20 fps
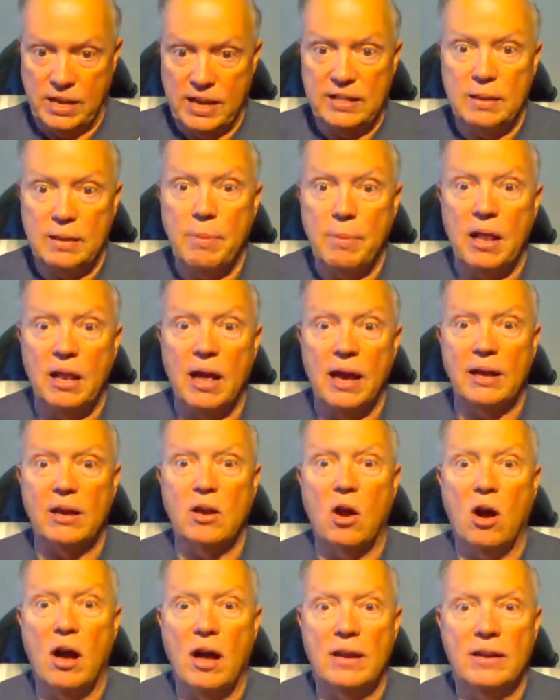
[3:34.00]
hit the bell
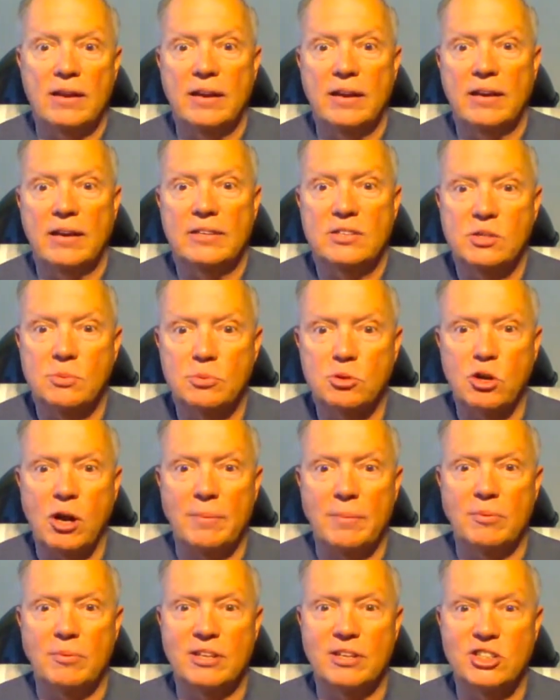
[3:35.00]
icon,
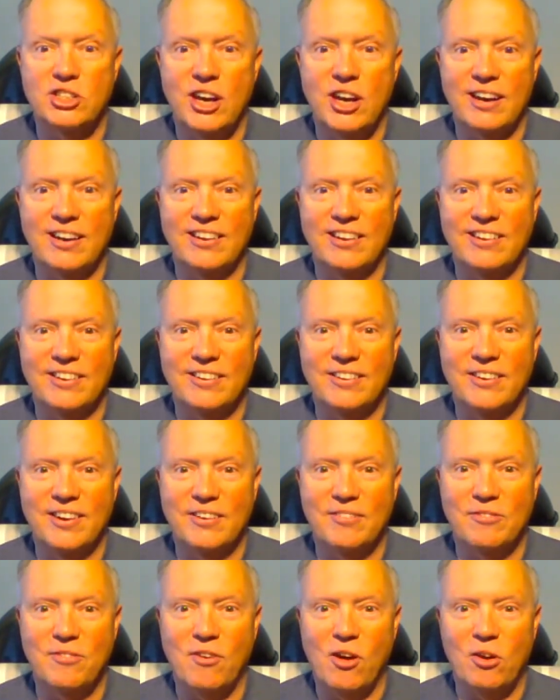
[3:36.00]
subscribe to the channel,
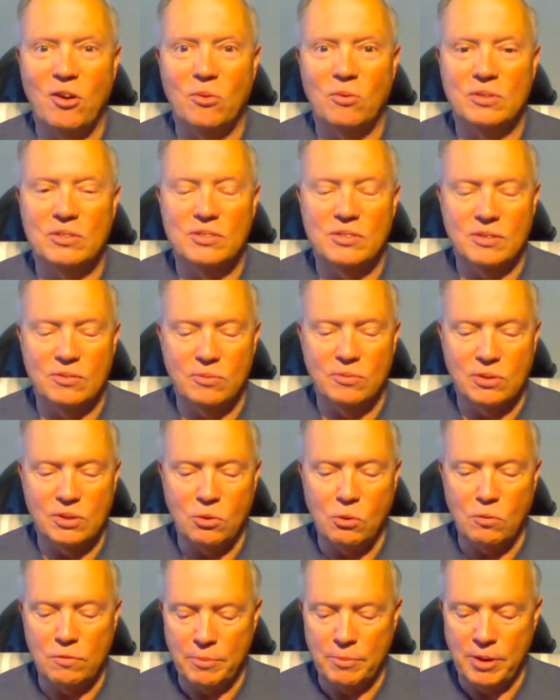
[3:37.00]
and follow, and we'll
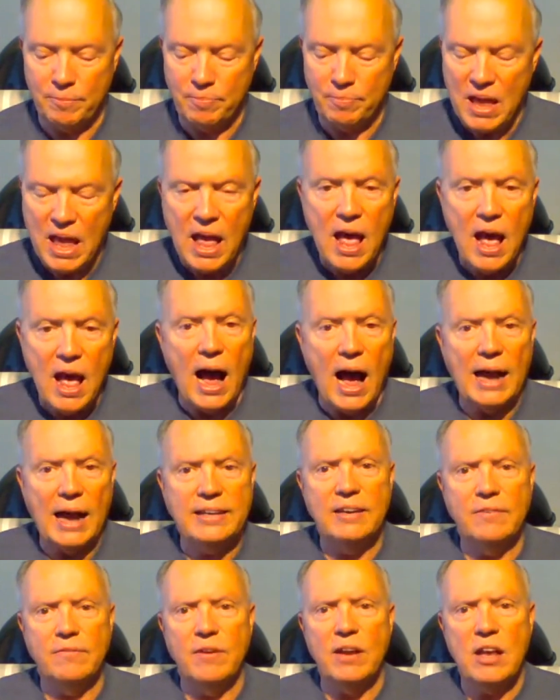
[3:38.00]
go from there. I
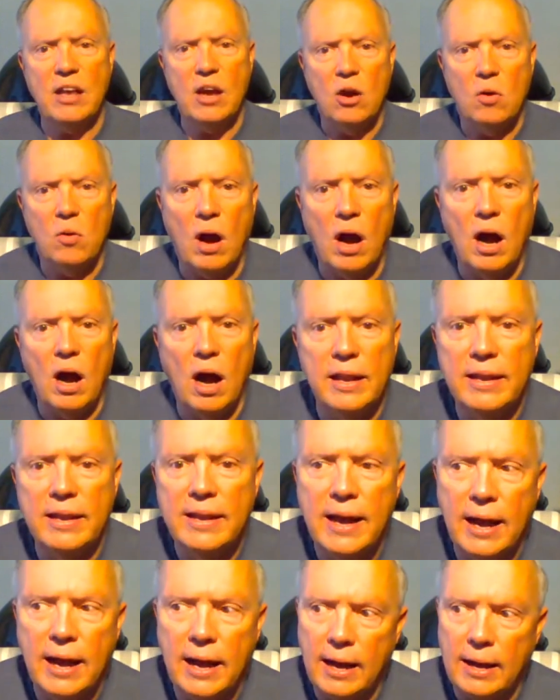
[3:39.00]
did a video
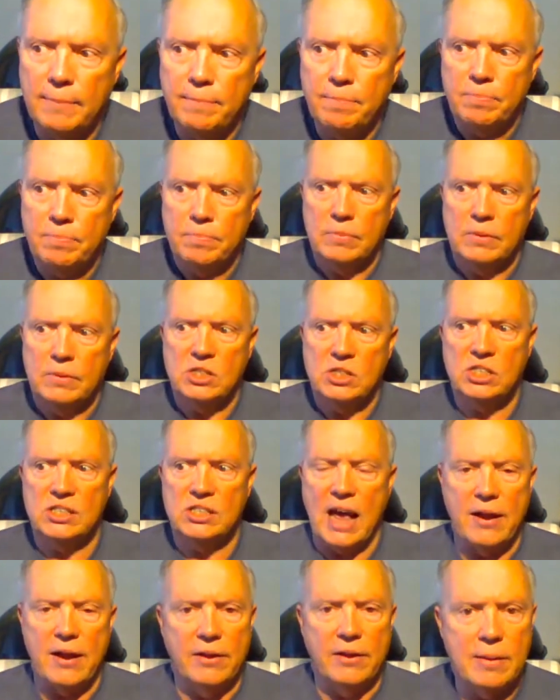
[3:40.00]
on
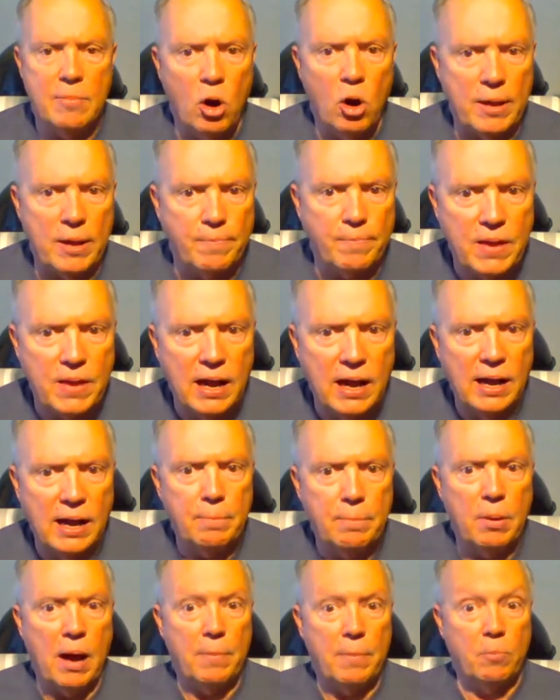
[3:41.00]
Saturday morning.
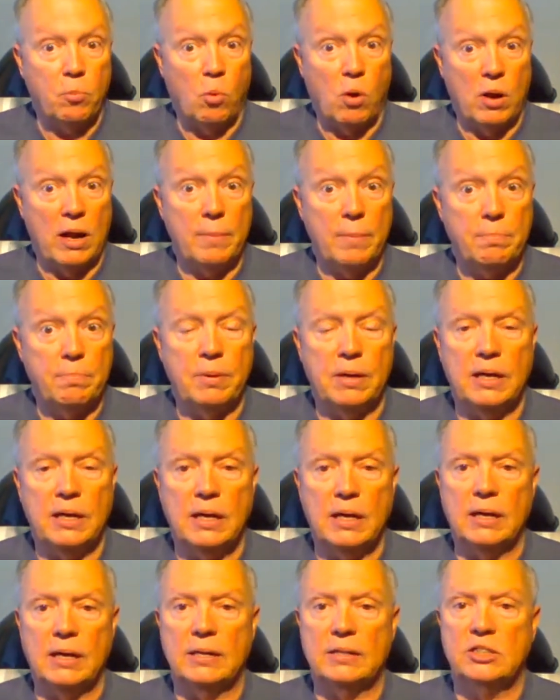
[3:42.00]
I popped one up.
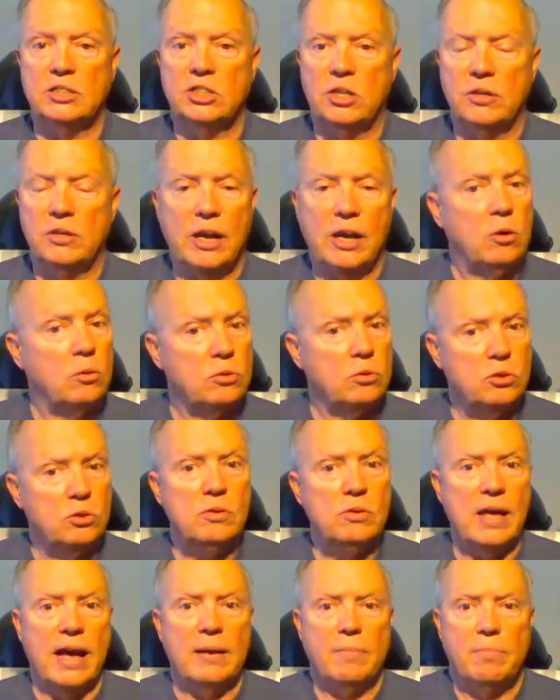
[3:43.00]
Generally, I don't
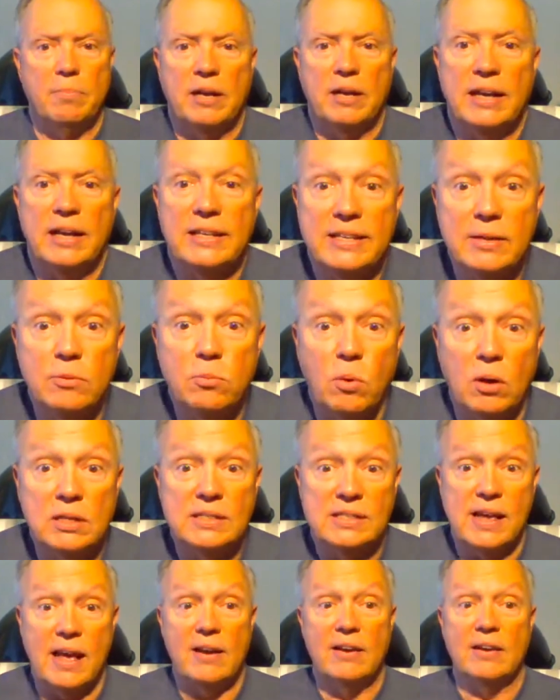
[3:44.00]
do that, but I did
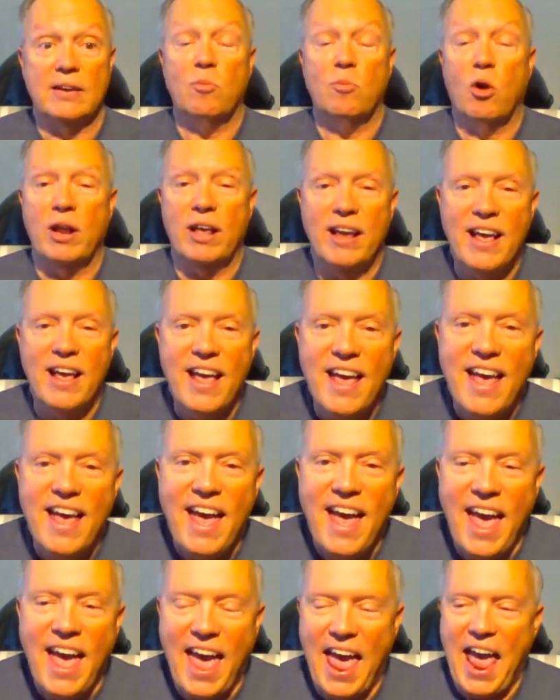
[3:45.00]
one Saturday morning.
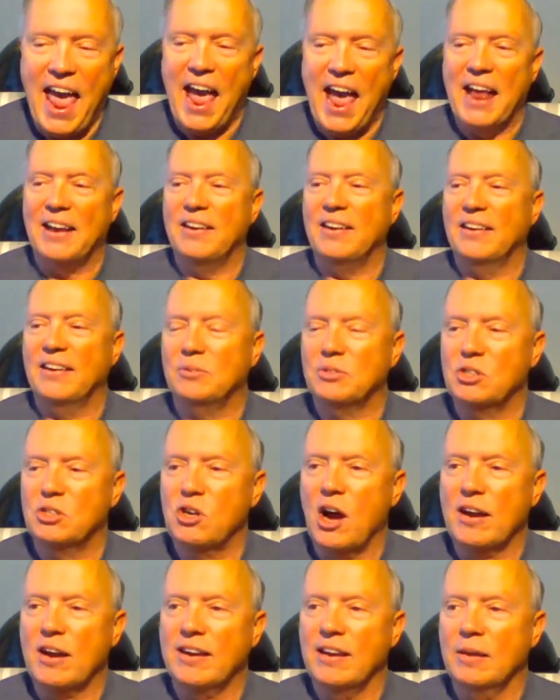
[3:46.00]
And I was
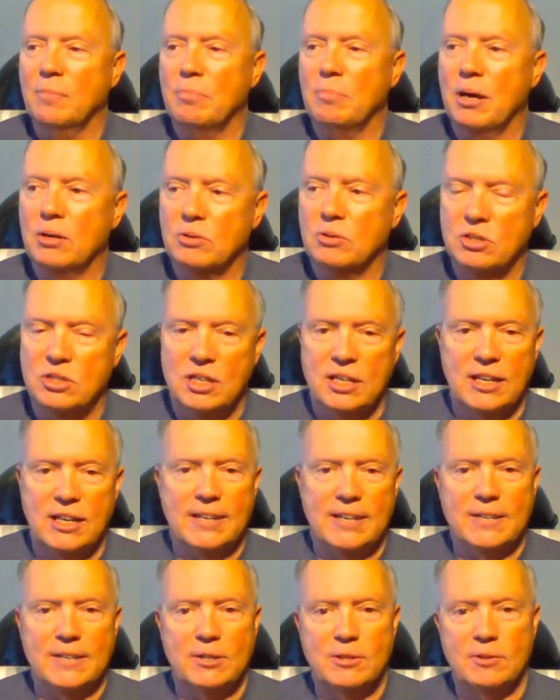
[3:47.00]
talking about
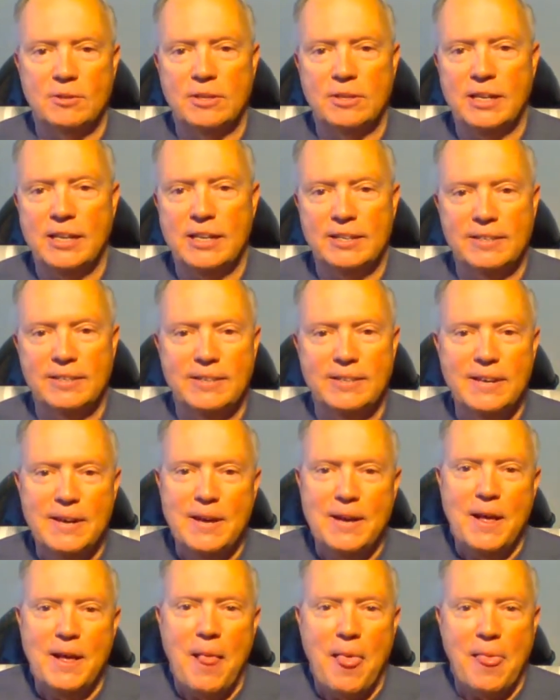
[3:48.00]
the
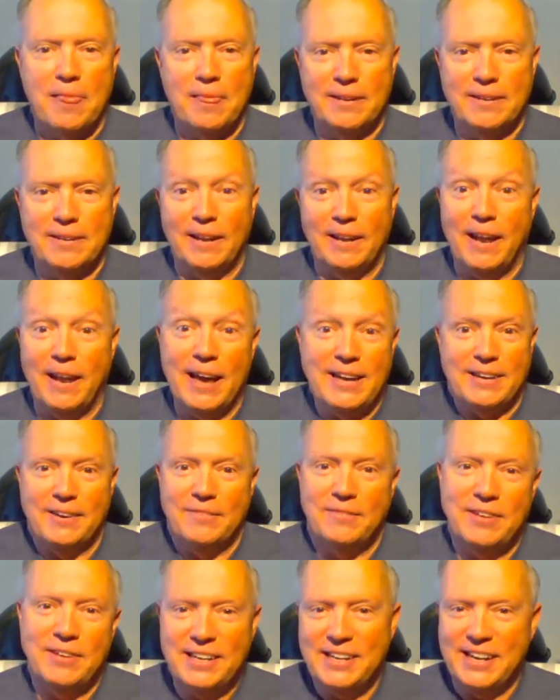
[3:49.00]
delight
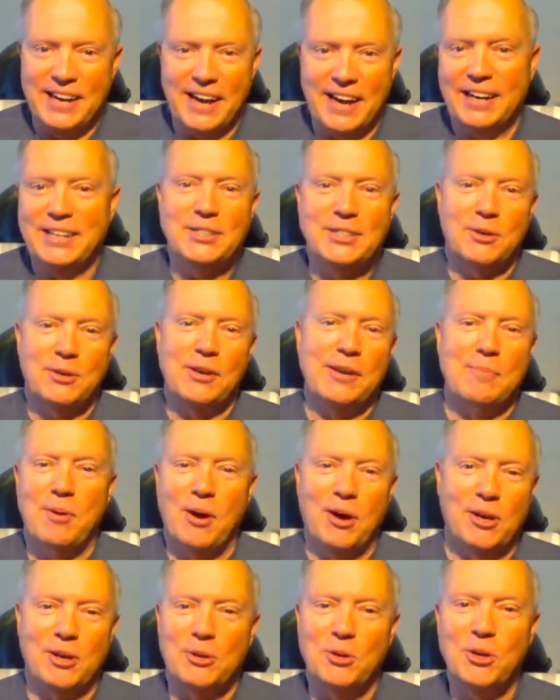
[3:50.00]
of eating ice
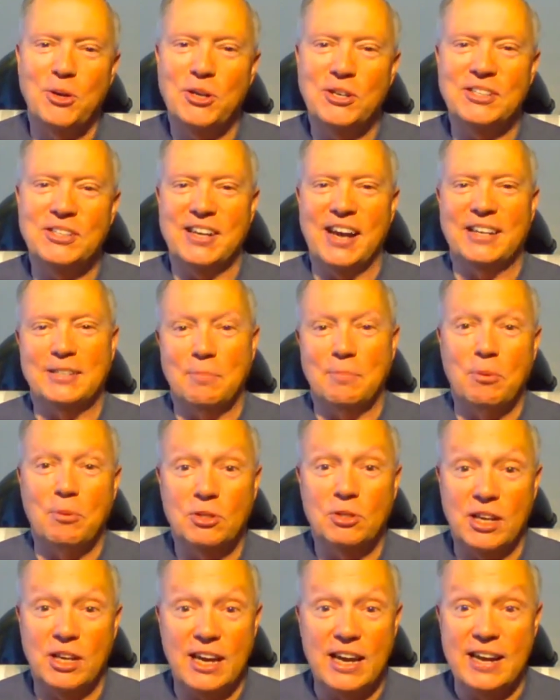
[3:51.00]
cream on a cruise as
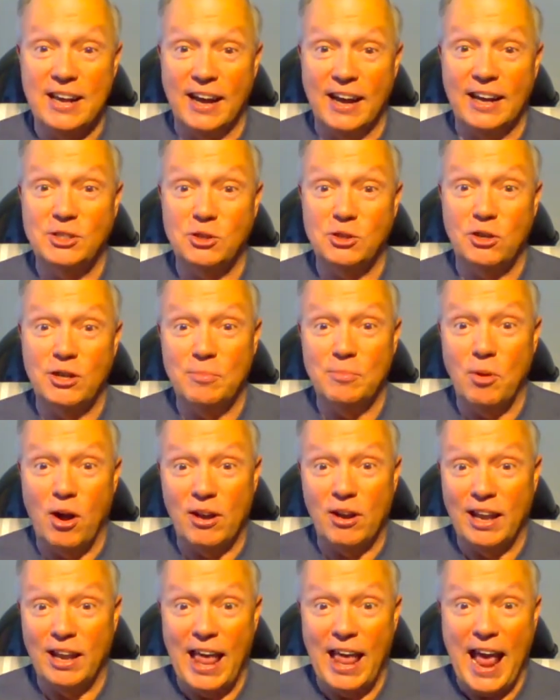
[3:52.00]
opposed to eating ice cream
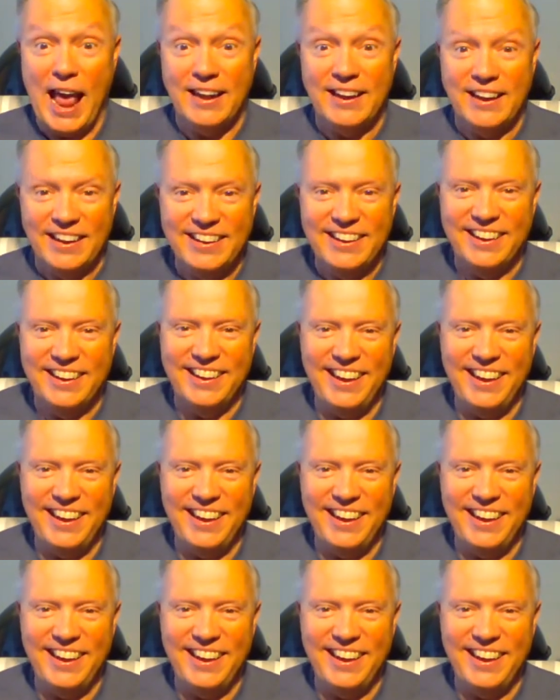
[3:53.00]
on land.